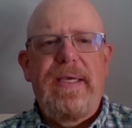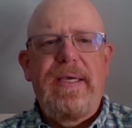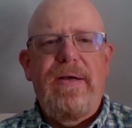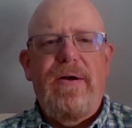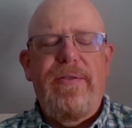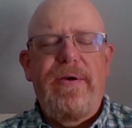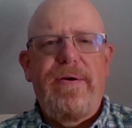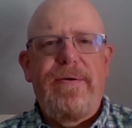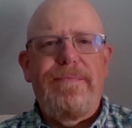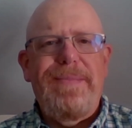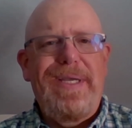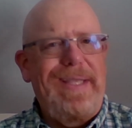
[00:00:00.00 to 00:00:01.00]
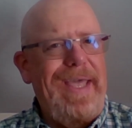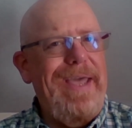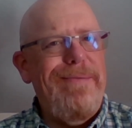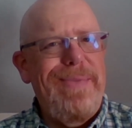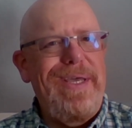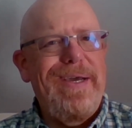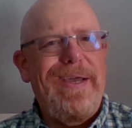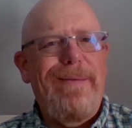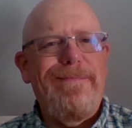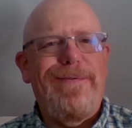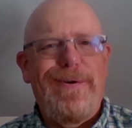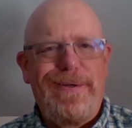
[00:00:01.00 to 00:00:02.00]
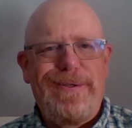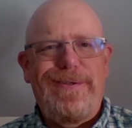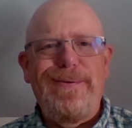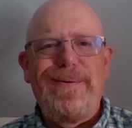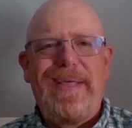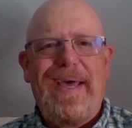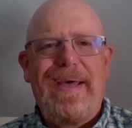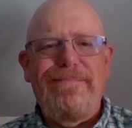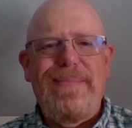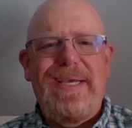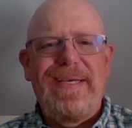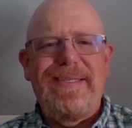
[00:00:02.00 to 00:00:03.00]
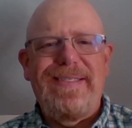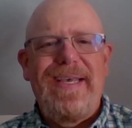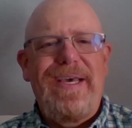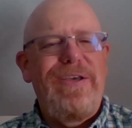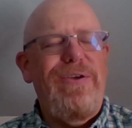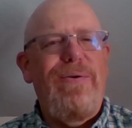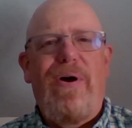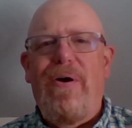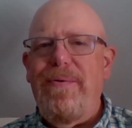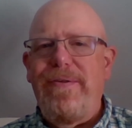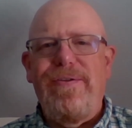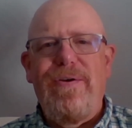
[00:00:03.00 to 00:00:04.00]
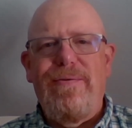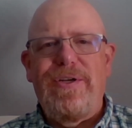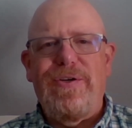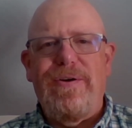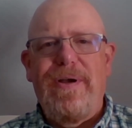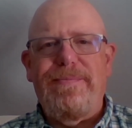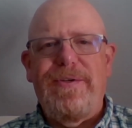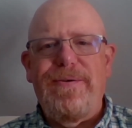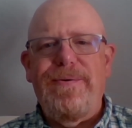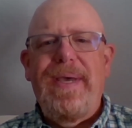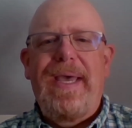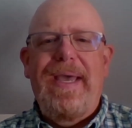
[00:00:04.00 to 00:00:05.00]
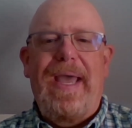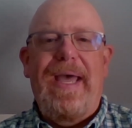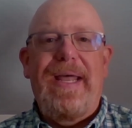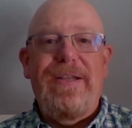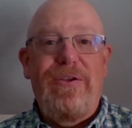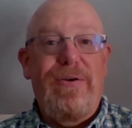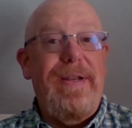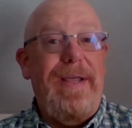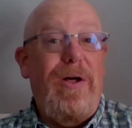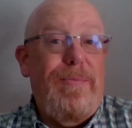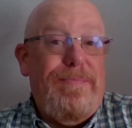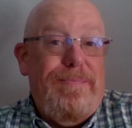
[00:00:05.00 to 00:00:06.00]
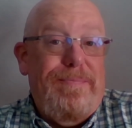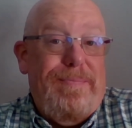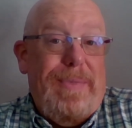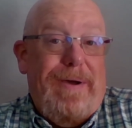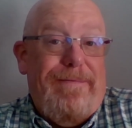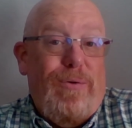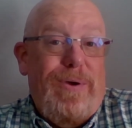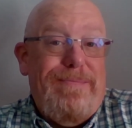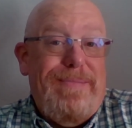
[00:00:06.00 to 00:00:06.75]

Although it can be a comfort to do that because you always know what you're up to and you can help avoid